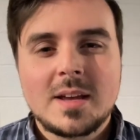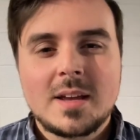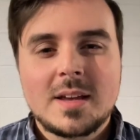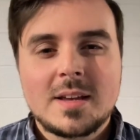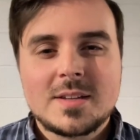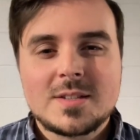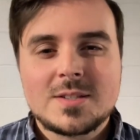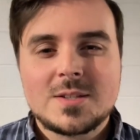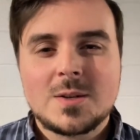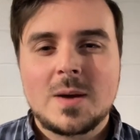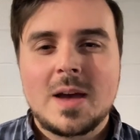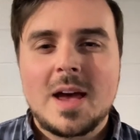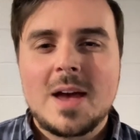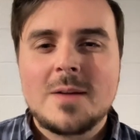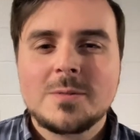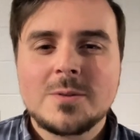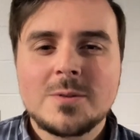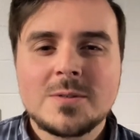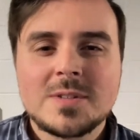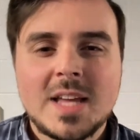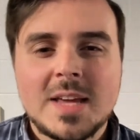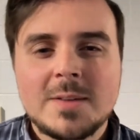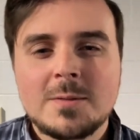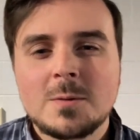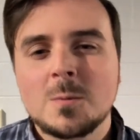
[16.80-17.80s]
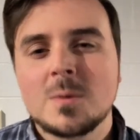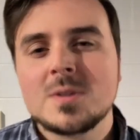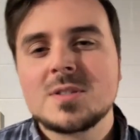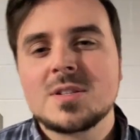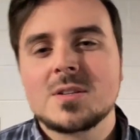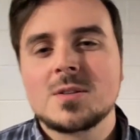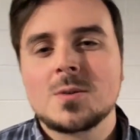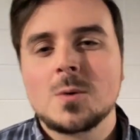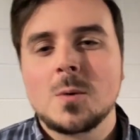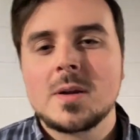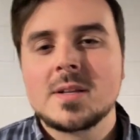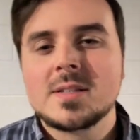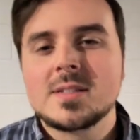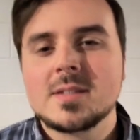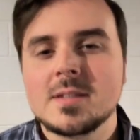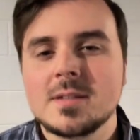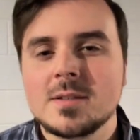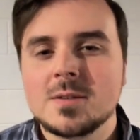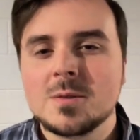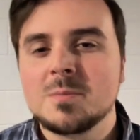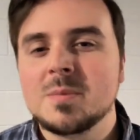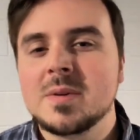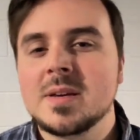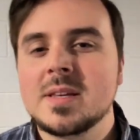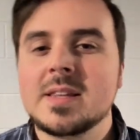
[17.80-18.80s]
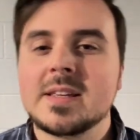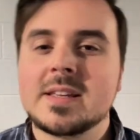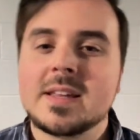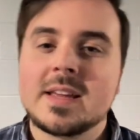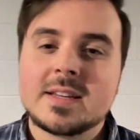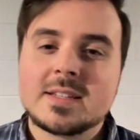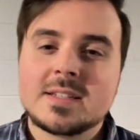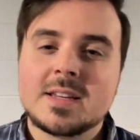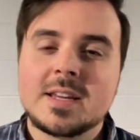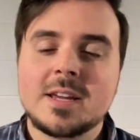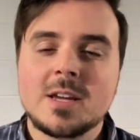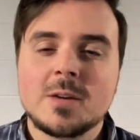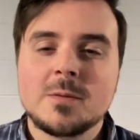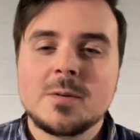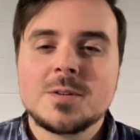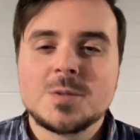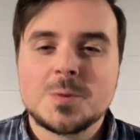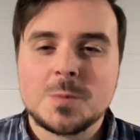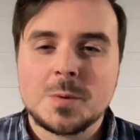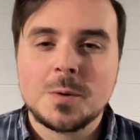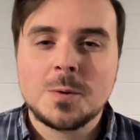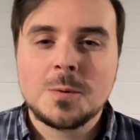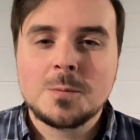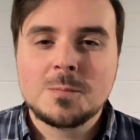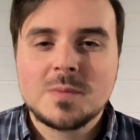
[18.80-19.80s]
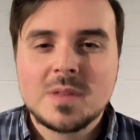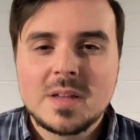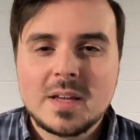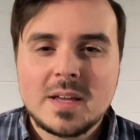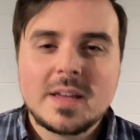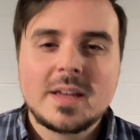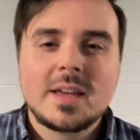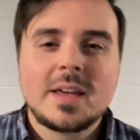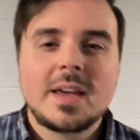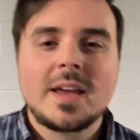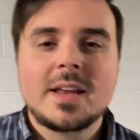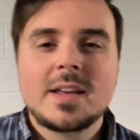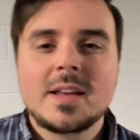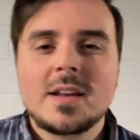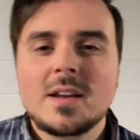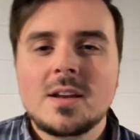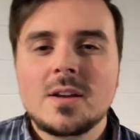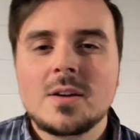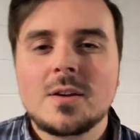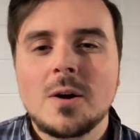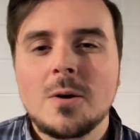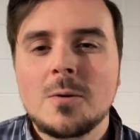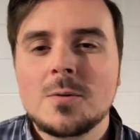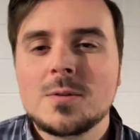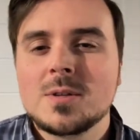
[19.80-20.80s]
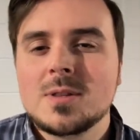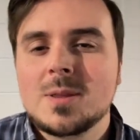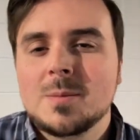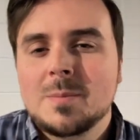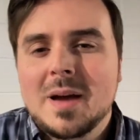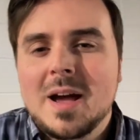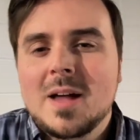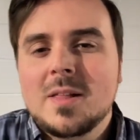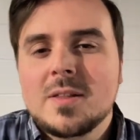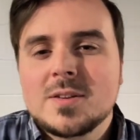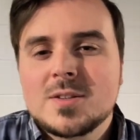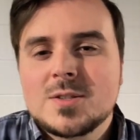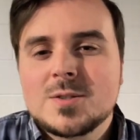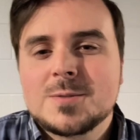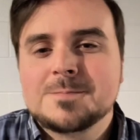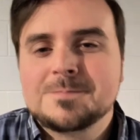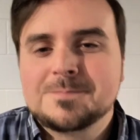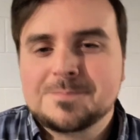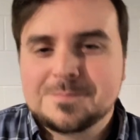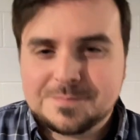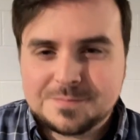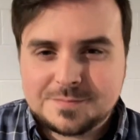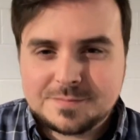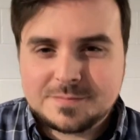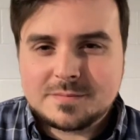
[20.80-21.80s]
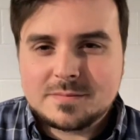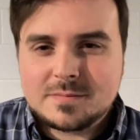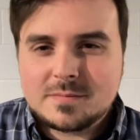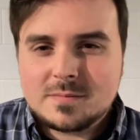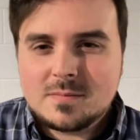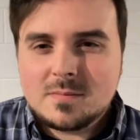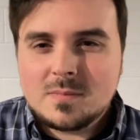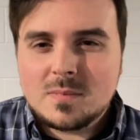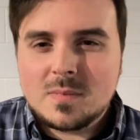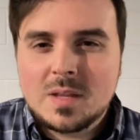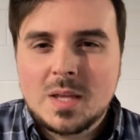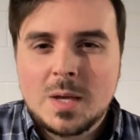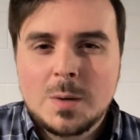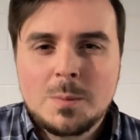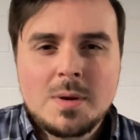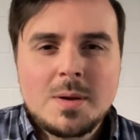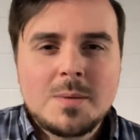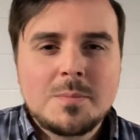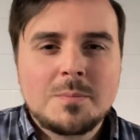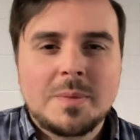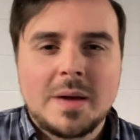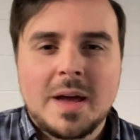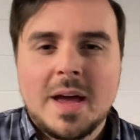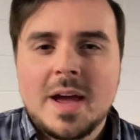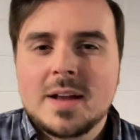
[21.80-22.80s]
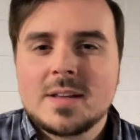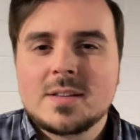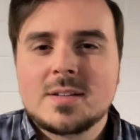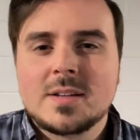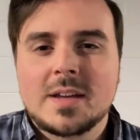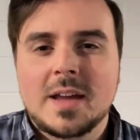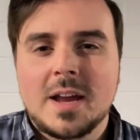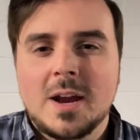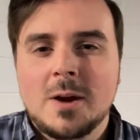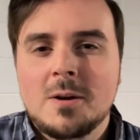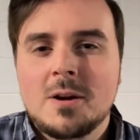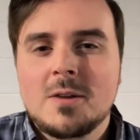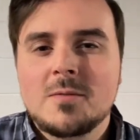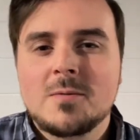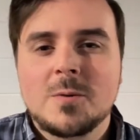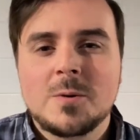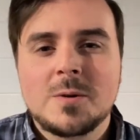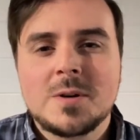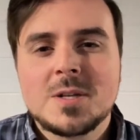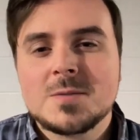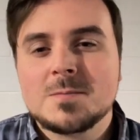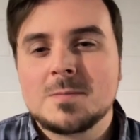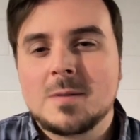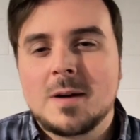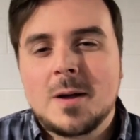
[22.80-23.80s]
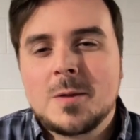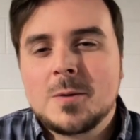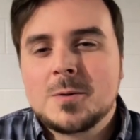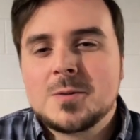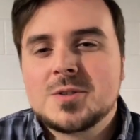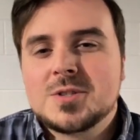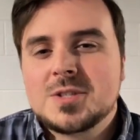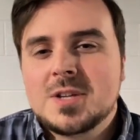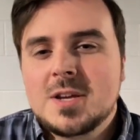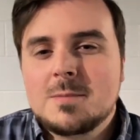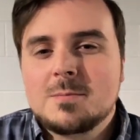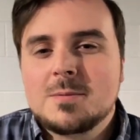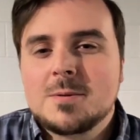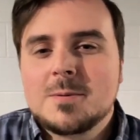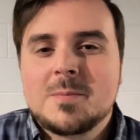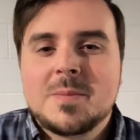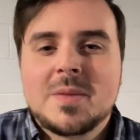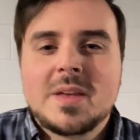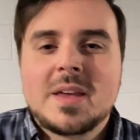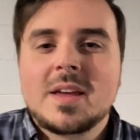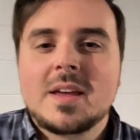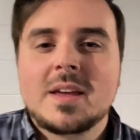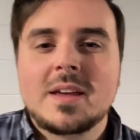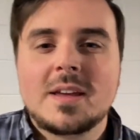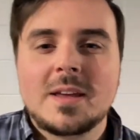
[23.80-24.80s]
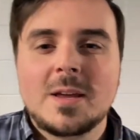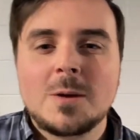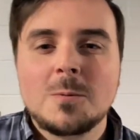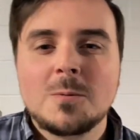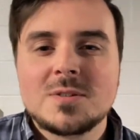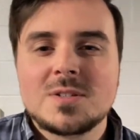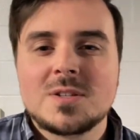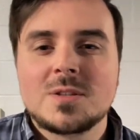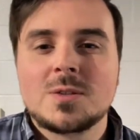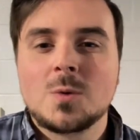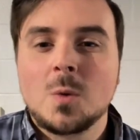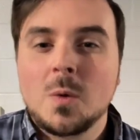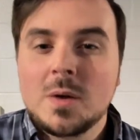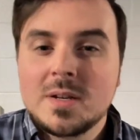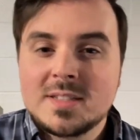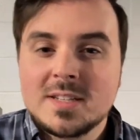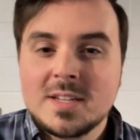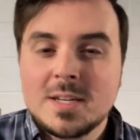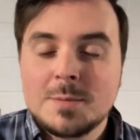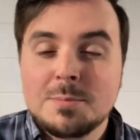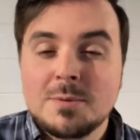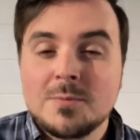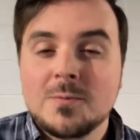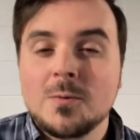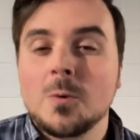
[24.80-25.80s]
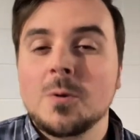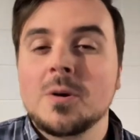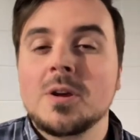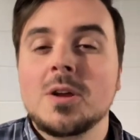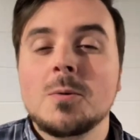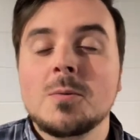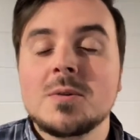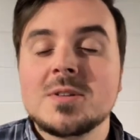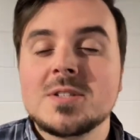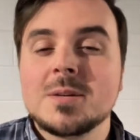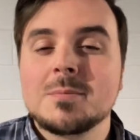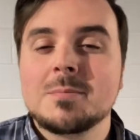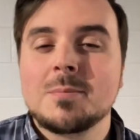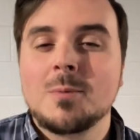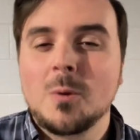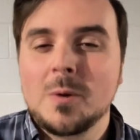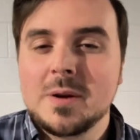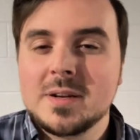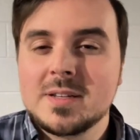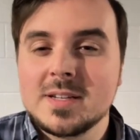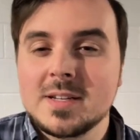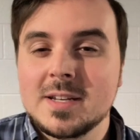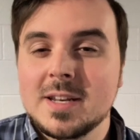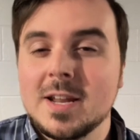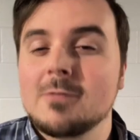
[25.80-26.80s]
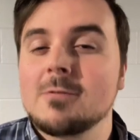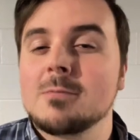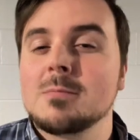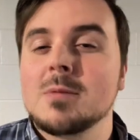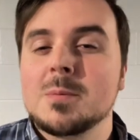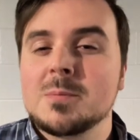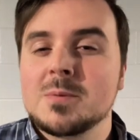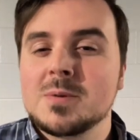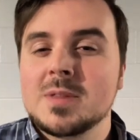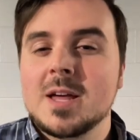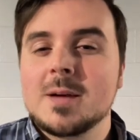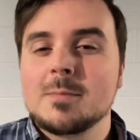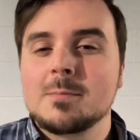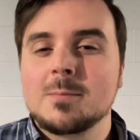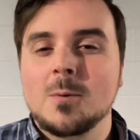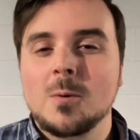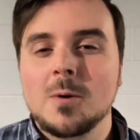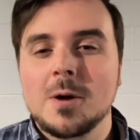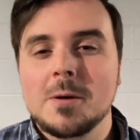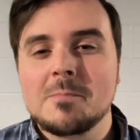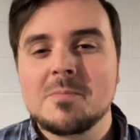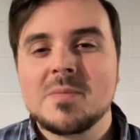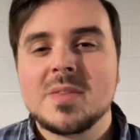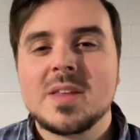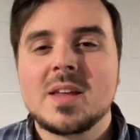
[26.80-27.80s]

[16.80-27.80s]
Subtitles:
So after David was anointed to be the next king of Israel, he didn't go to the palace. He went back to caring for his father's sheep. He was anointed before he was appointed. Now remember that point.